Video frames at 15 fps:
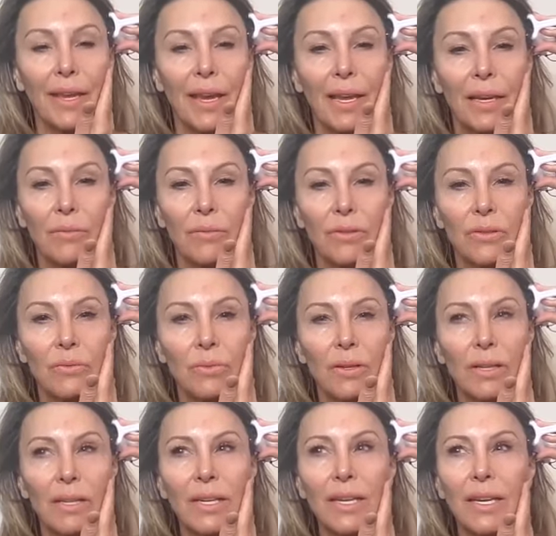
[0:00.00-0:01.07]
And it was
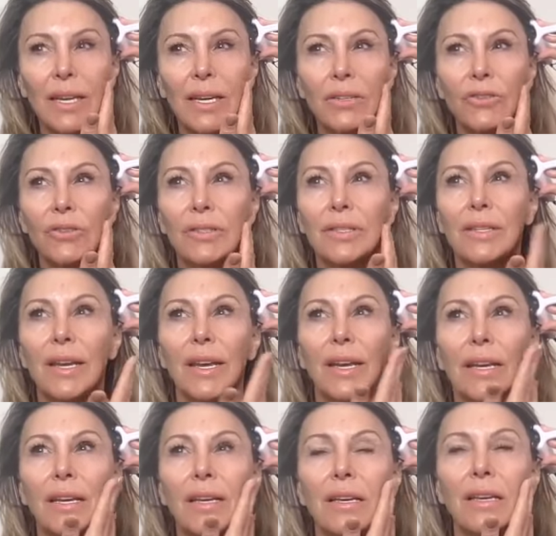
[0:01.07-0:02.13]
really
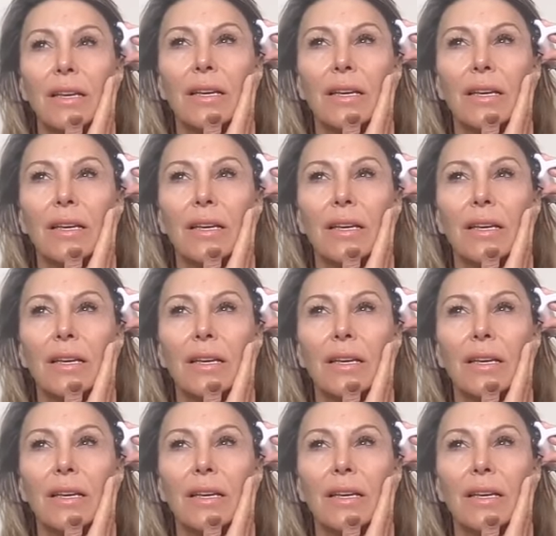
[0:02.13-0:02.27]
interesting